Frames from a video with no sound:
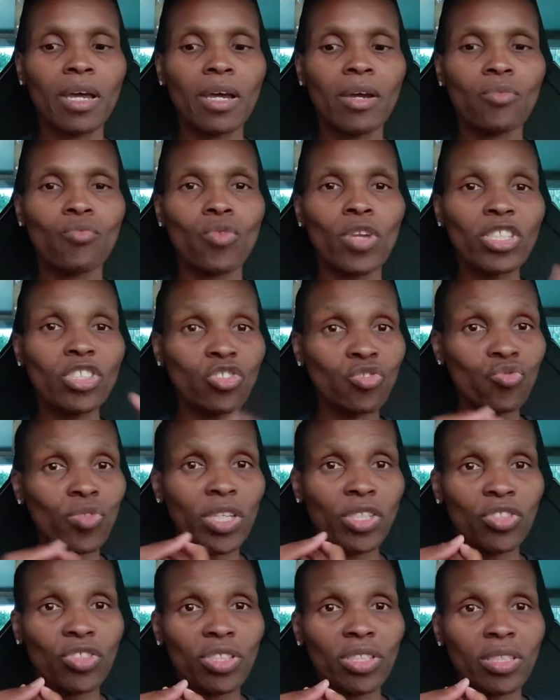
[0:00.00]

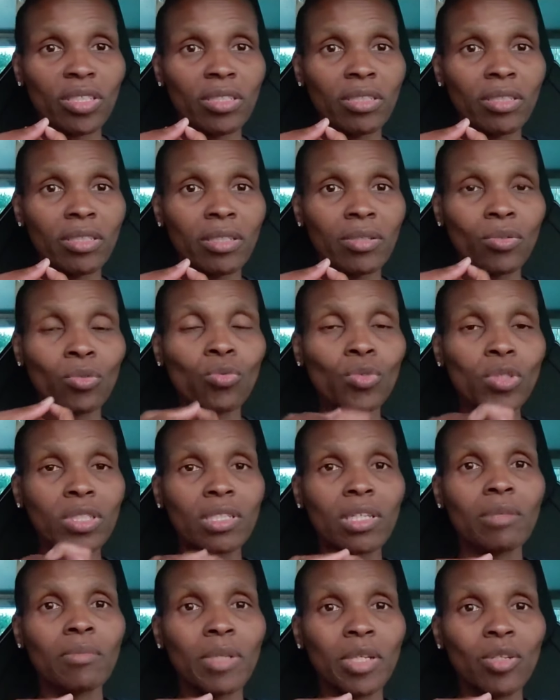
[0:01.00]
registration, who was
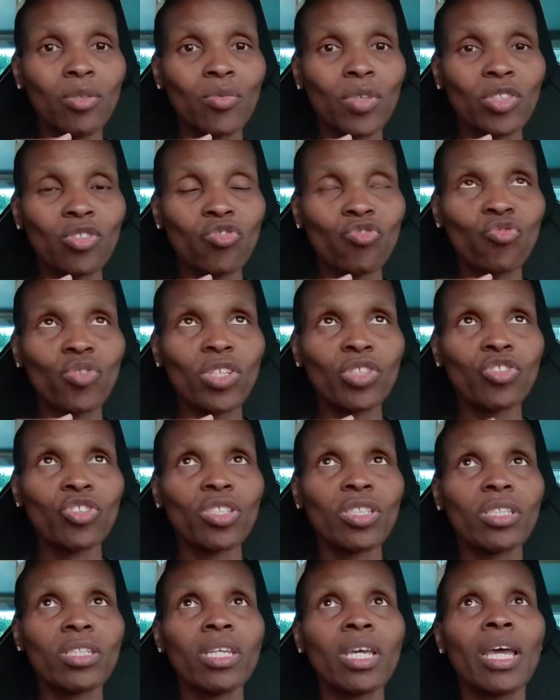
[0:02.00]
going to be on the
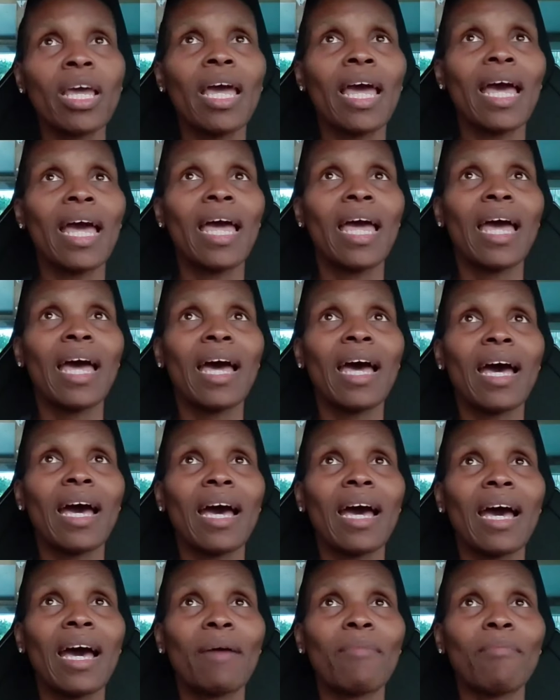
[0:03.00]
registration,
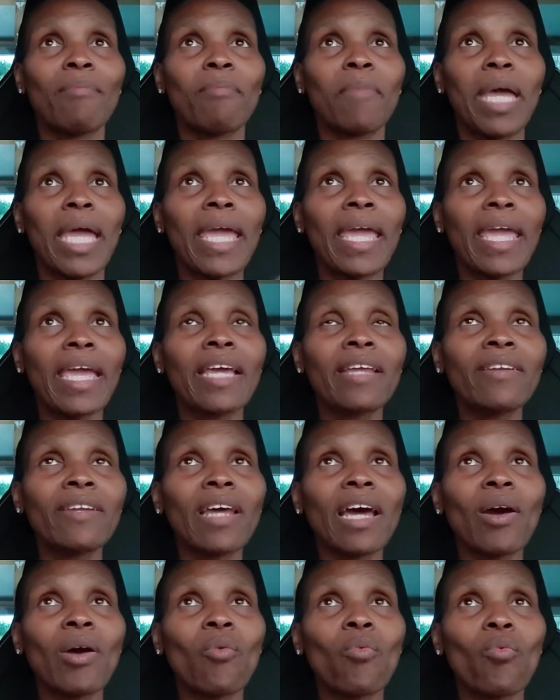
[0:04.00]
and
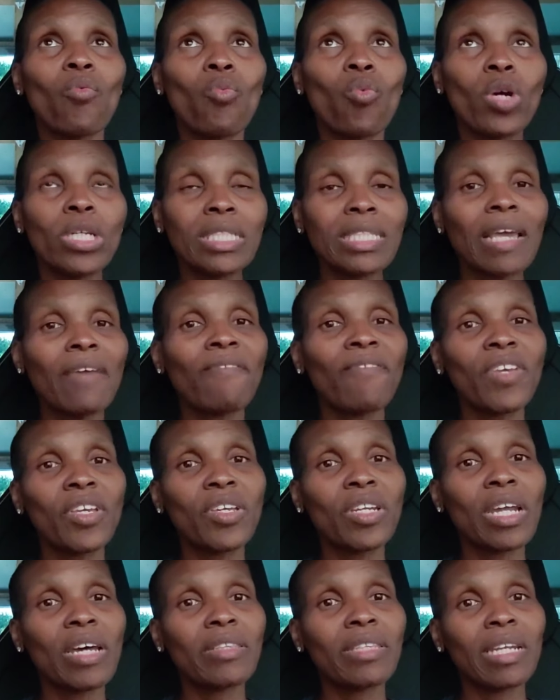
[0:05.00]
once I
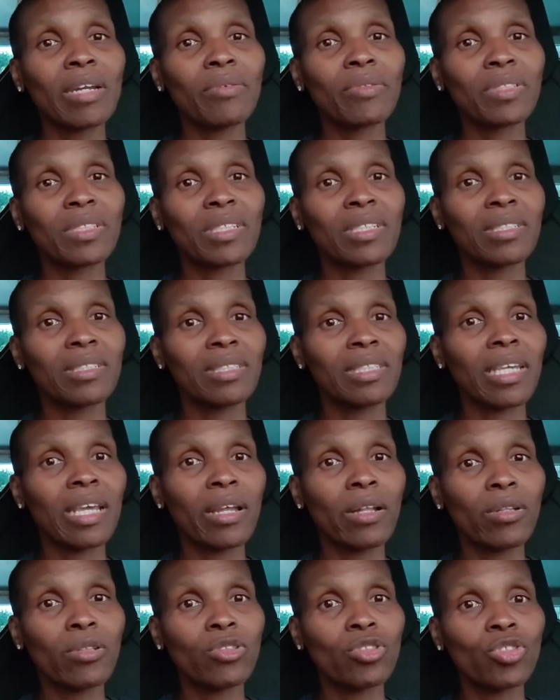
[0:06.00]
figured out that I was going to
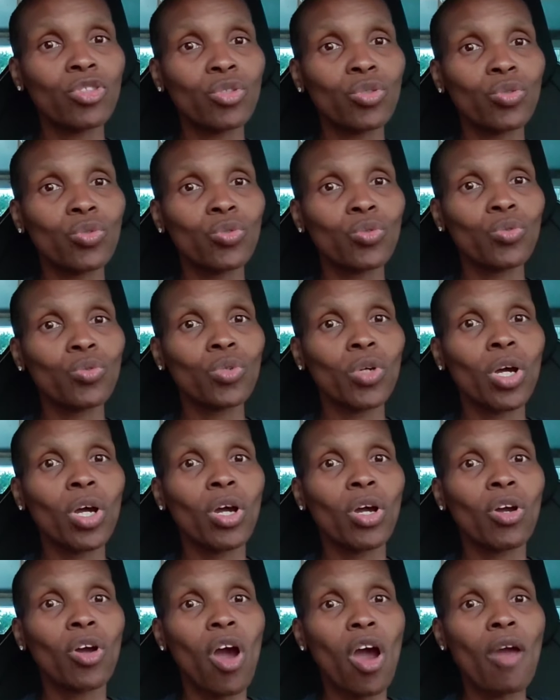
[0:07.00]
sell to
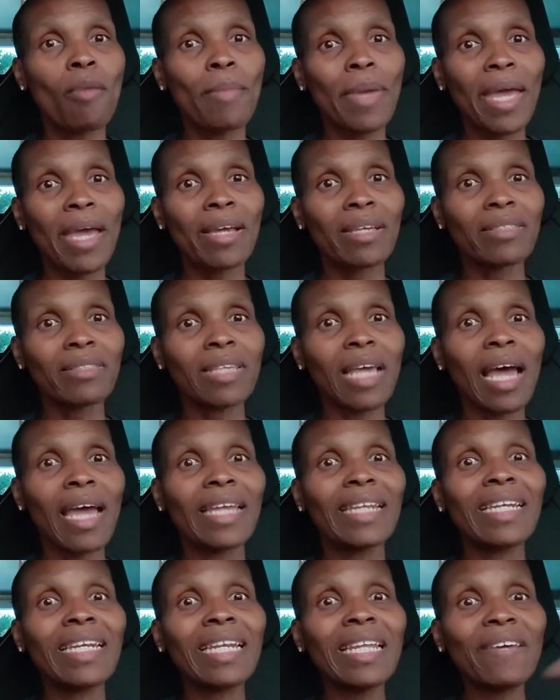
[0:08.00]
CarMax,
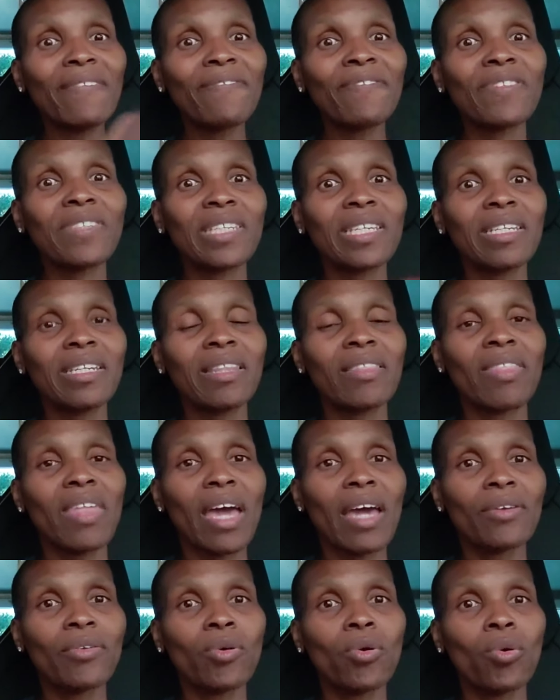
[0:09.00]
I lifted
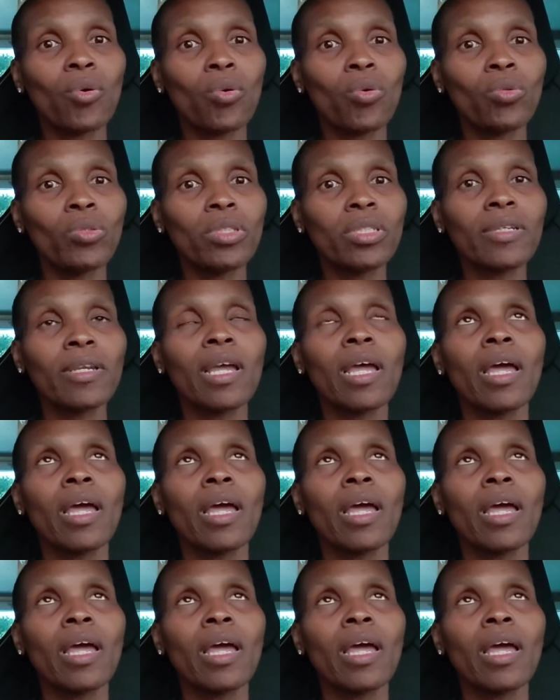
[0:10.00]
that hold.